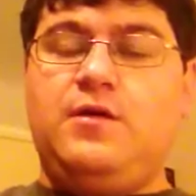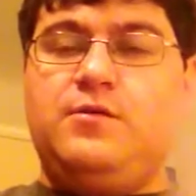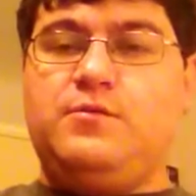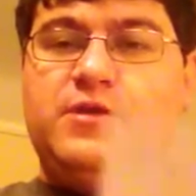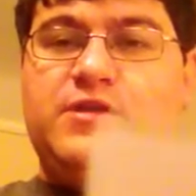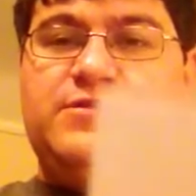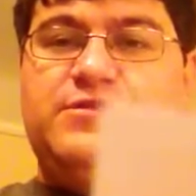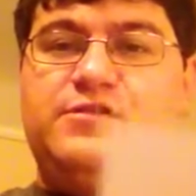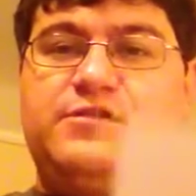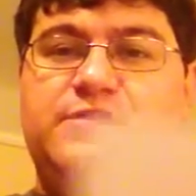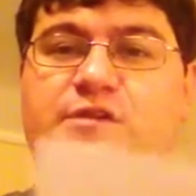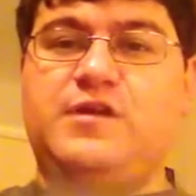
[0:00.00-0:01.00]

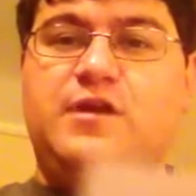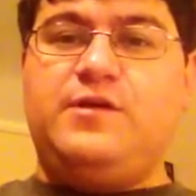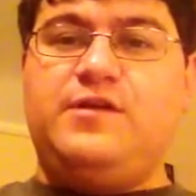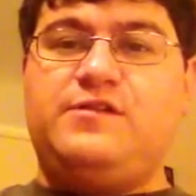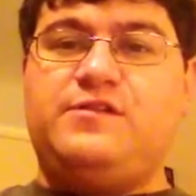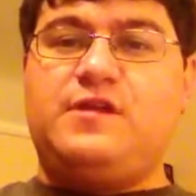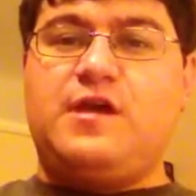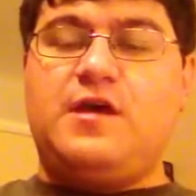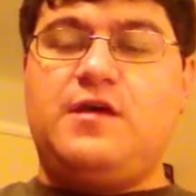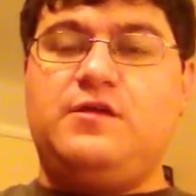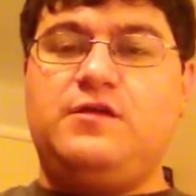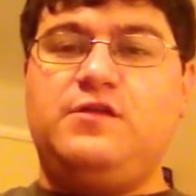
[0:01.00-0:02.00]
which you know is
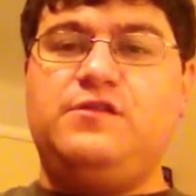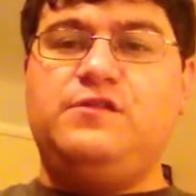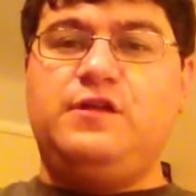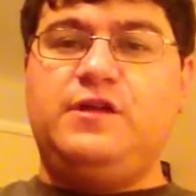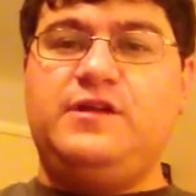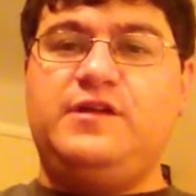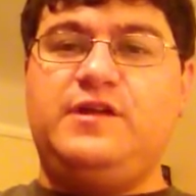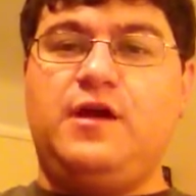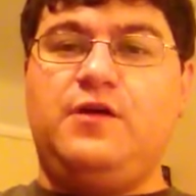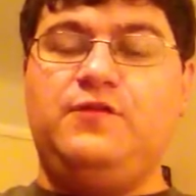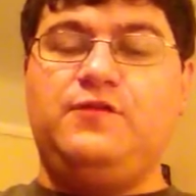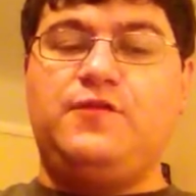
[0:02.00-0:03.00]
solid
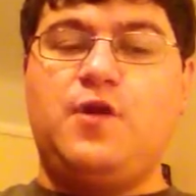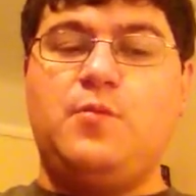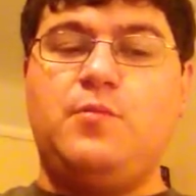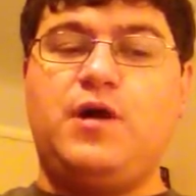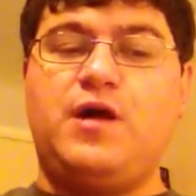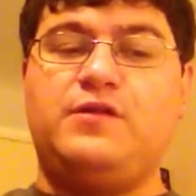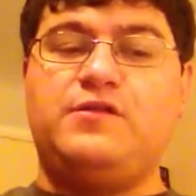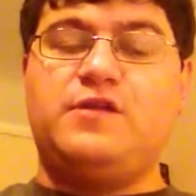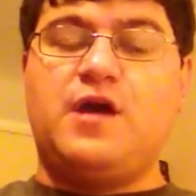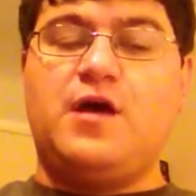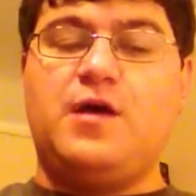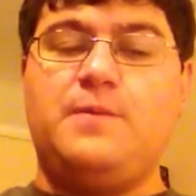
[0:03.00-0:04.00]
enough, but
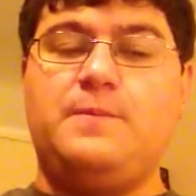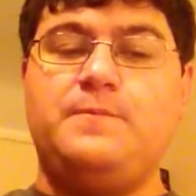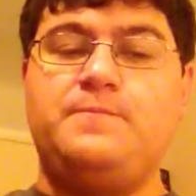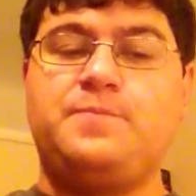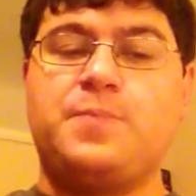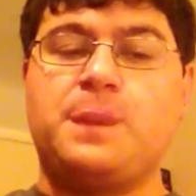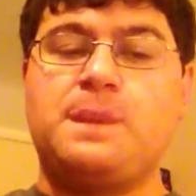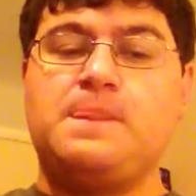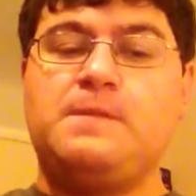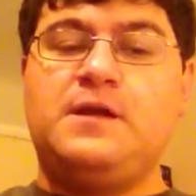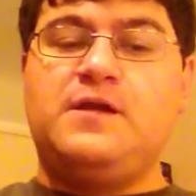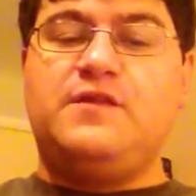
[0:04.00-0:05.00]

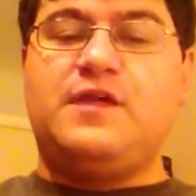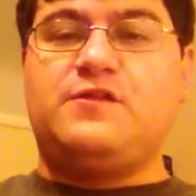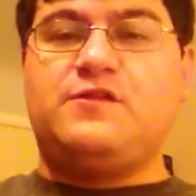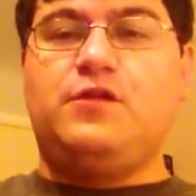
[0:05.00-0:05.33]
that's